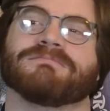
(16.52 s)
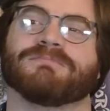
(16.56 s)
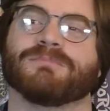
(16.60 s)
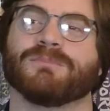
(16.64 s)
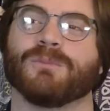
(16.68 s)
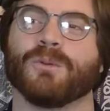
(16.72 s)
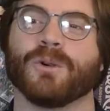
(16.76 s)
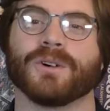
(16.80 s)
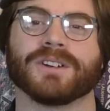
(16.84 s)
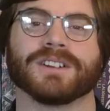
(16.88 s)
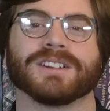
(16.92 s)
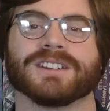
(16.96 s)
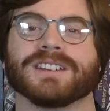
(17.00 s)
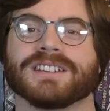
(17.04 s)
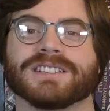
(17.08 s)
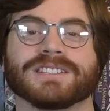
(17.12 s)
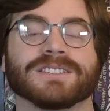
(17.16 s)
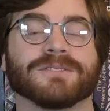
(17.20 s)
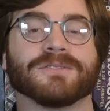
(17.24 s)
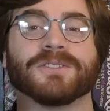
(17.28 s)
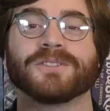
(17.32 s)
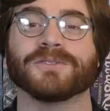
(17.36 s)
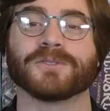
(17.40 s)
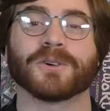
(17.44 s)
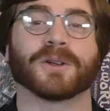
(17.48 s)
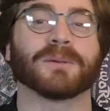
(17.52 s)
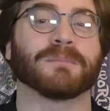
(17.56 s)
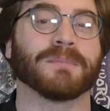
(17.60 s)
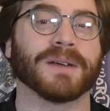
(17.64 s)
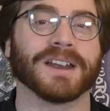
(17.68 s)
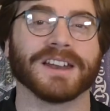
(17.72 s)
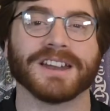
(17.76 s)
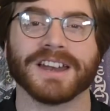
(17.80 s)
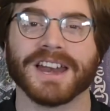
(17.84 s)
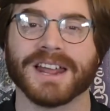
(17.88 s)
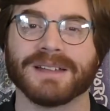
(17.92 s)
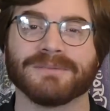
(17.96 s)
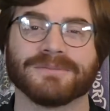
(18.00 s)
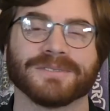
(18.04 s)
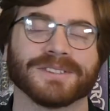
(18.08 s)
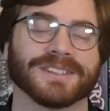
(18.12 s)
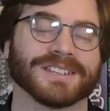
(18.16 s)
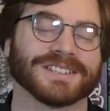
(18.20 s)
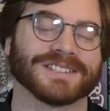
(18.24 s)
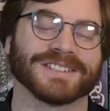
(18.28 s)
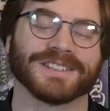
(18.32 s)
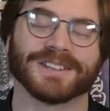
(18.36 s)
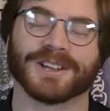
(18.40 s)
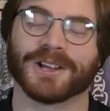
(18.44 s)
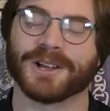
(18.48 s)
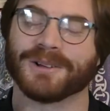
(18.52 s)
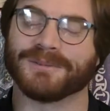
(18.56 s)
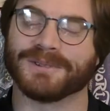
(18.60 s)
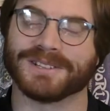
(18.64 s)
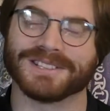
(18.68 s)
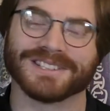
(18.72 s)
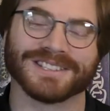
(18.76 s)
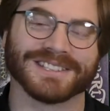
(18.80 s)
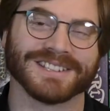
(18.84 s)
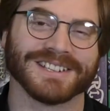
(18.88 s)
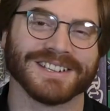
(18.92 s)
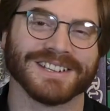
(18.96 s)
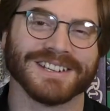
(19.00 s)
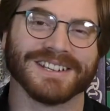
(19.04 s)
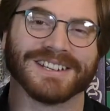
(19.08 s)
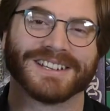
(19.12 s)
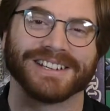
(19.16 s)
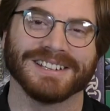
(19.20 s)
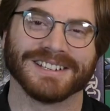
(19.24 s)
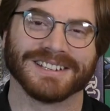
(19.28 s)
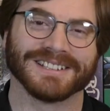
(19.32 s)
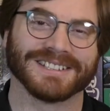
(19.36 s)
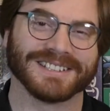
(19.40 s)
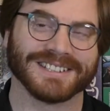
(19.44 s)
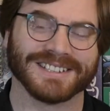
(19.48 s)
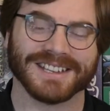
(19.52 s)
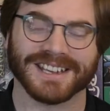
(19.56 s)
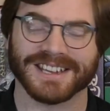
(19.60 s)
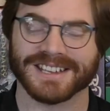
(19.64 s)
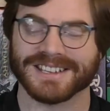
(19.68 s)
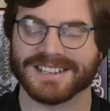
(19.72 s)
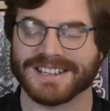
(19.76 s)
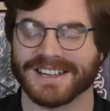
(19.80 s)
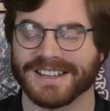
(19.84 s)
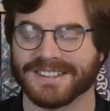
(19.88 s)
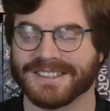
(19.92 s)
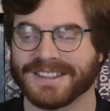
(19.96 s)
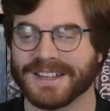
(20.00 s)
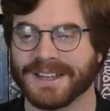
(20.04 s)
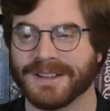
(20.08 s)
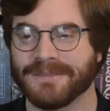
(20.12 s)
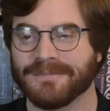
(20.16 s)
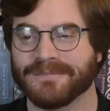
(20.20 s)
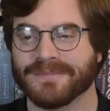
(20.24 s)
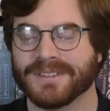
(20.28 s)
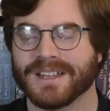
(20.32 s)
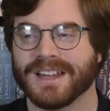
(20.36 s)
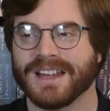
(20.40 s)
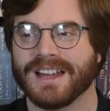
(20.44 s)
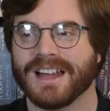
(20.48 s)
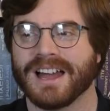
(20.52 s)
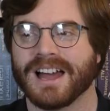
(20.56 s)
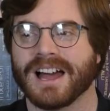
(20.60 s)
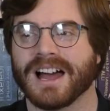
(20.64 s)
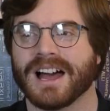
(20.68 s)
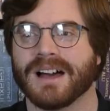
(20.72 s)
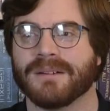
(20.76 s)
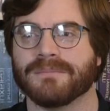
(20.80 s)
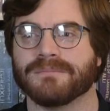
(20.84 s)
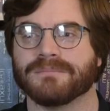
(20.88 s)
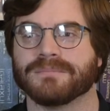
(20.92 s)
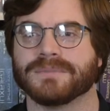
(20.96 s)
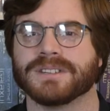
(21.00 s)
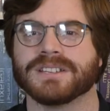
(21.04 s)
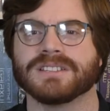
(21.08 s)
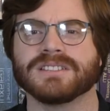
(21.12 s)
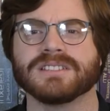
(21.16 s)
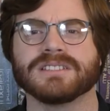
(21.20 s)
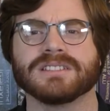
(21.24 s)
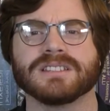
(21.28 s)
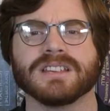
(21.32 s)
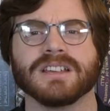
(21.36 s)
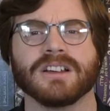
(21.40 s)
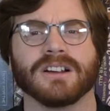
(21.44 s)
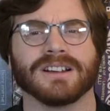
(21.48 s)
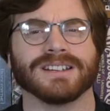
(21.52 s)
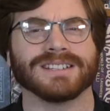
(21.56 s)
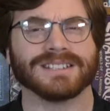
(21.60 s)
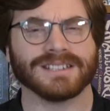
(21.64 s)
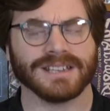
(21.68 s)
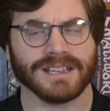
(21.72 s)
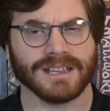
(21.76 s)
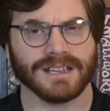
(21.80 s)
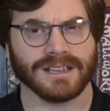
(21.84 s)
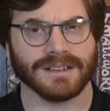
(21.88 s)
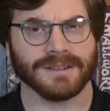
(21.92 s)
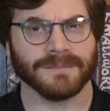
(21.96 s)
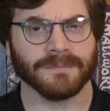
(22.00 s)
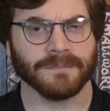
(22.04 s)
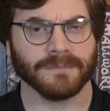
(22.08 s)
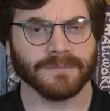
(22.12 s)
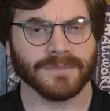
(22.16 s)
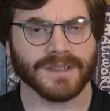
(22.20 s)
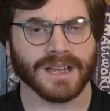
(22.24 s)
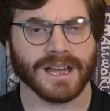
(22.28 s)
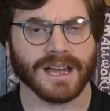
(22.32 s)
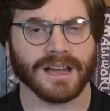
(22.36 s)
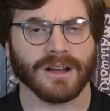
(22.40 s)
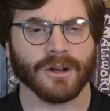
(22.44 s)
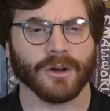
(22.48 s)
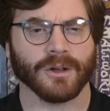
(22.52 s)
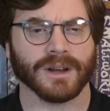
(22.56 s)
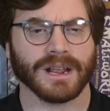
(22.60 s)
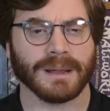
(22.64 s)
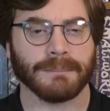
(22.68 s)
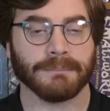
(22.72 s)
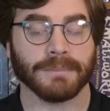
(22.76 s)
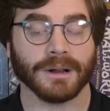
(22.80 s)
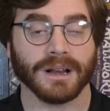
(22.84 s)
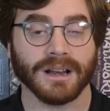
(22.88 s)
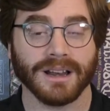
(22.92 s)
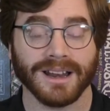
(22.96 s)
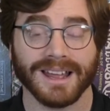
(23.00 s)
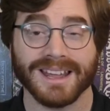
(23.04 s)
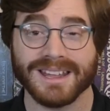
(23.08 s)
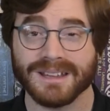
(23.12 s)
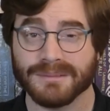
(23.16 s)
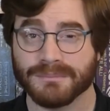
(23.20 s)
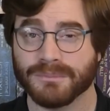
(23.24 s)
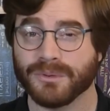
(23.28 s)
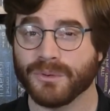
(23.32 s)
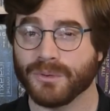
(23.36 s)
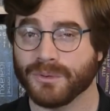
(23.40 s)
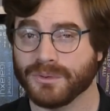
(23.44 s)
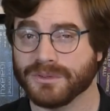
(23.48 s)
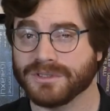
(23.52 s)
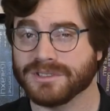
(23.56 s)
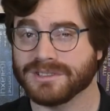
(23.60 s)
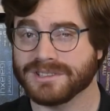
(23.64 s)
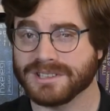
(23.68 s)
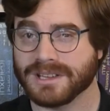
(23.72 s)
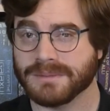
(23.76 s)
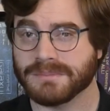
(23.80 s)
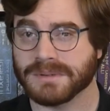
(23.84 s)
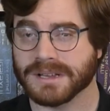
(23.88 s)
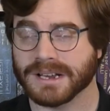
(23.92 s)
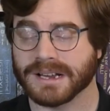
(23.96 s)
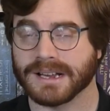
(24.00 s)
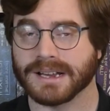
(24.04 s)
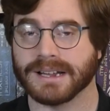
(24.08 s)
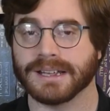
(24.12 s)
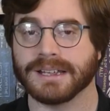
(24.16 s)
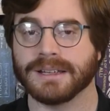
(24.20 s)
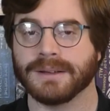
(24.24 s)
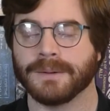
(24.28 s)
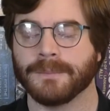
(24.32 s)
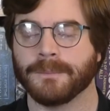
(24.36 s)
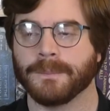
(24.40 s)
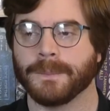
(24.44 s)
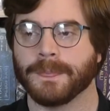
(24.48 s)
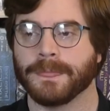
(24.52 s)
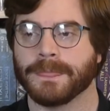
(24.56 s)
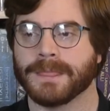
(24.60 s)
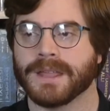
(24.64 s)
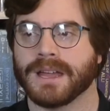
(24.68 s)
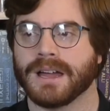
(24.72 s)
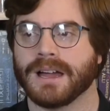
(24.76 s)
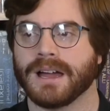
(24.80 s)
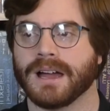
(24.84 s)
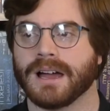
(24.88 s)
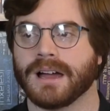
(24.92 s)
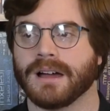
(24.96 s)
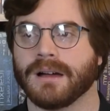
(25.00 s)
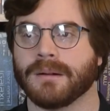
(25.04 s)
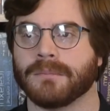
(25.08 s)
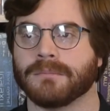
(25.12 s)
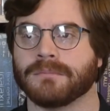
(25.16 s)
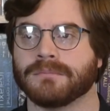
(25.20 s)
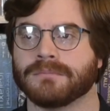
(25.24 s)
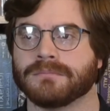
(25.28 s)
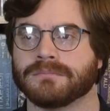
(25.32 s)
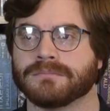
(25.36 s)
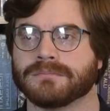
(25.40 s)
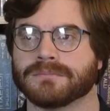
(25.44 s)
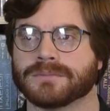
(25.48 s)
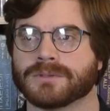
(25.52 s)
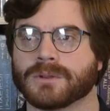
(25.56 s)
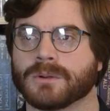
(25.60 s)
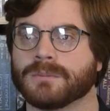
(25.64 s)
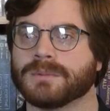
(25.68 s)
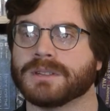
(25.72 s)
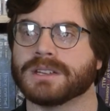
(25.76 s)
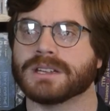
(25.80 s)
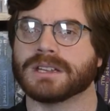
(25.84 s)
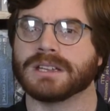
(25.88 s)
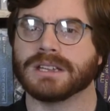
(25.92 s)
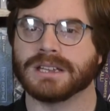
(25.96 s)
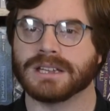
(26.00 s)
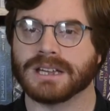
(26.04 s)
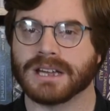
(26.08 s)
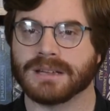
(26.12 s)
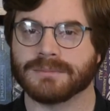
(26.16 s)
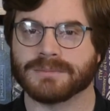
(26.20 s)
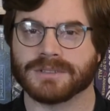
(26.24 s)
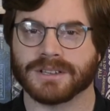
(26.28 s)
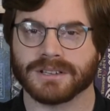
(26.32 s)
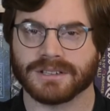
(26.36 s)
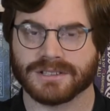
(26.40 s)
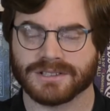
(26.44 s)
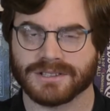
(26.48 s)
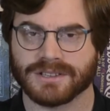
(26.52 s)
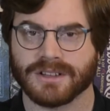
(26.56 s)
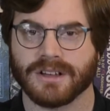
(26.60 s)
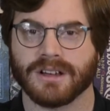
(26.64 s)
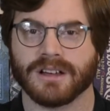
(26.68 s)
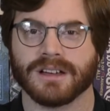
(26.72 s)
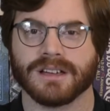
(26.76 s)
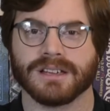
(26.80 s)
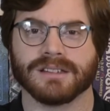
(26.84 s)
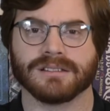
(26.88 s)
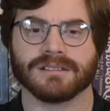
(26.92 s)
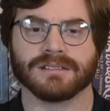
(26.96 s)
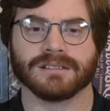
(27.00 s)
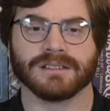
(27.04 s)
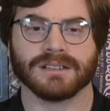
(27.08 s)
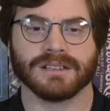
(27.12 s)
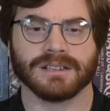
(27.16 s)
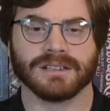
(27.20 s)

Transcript: what it is. If you've got a better name for this in the comments, stick it down there. This is the idea that on a player board, typically, so I'm thinking games like Scythe,